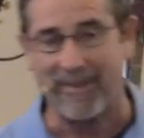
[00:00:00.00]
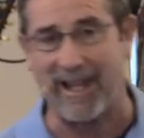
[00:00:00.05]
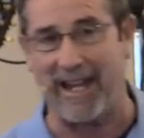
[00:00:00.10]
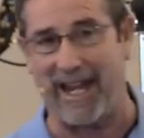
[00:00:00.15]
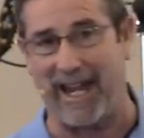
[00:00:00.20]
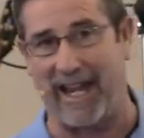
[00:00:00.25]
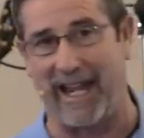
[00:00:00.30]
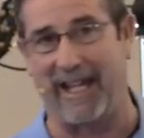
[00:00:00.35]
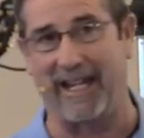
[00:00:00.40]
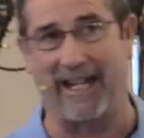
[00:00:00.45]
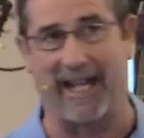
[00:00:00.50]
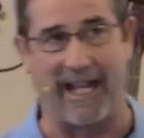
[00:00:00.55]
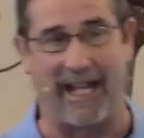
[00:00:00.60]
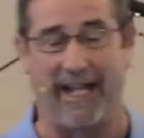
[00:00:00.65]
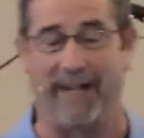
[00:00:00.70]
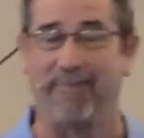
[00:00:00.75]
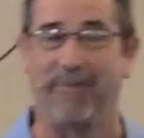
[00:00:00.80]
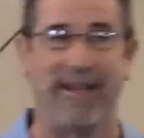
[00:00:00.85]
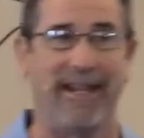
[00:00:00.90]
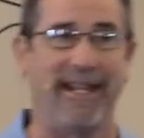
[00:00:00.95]
And
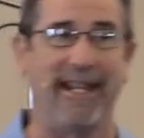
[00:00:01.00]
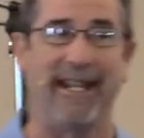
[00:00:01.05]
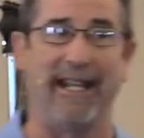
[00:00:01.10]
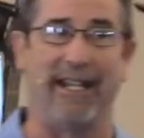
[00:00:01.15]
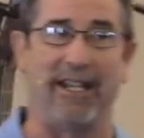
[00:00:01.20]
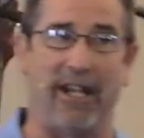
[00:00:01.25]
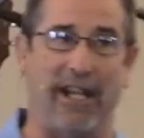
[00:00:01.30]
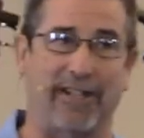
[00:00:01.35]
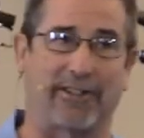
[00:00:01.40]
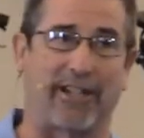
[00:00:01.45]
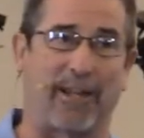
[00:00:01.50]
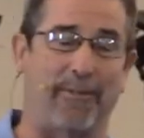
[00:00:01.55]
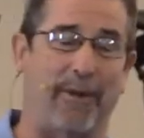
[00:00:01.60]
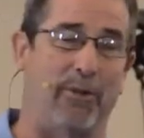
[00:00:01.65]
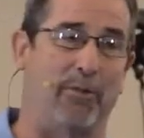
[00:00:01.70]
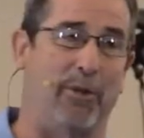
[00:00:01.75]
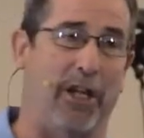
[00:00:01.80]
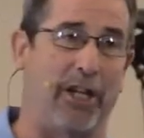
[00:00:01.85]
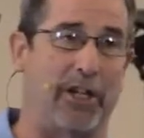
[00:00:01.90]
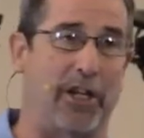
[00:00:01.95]
uh, it's going to be
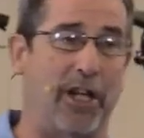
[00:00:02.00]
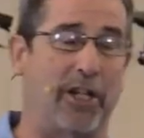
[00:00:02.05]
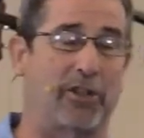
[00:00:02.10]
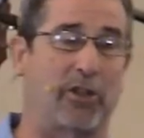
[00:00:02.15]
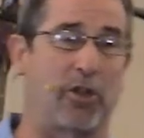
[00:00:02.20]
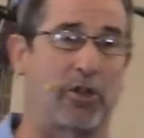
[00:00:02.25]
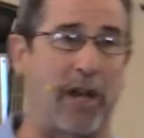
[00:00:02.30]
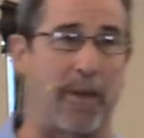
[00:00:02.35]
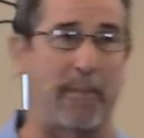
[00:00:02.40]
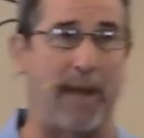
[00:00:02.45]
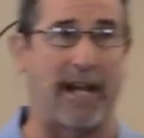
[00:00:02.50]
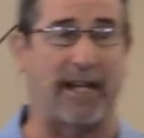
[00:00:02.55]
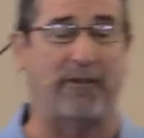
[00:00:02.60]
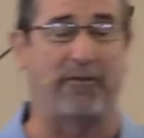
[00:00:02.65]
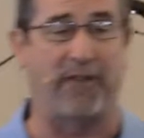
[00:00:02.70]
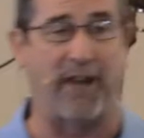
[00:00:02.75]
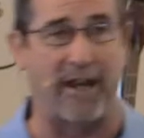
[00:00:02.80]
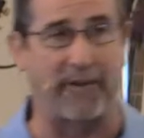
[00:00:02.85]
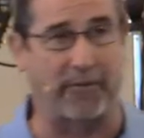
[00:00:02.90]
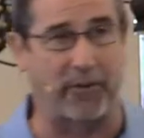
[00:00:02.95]
really good. So come back at
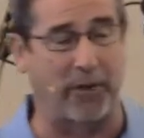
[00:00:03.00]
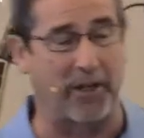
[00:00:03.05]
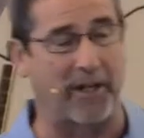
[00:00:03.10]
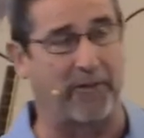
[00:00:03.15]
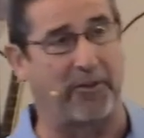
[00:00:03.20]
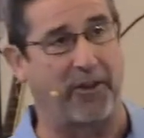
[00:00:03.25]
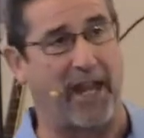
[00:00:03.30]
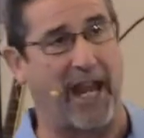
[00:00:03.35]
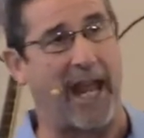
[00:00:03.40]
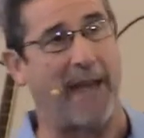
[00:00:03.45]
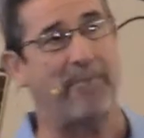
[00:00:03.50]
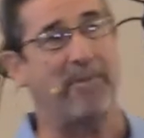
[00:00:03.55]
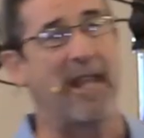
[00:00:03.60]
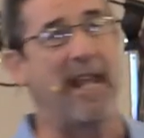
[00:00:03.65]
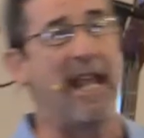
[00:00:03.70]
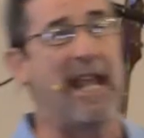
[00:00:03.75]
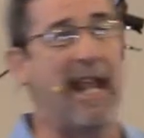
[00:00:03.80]
5:30 for that.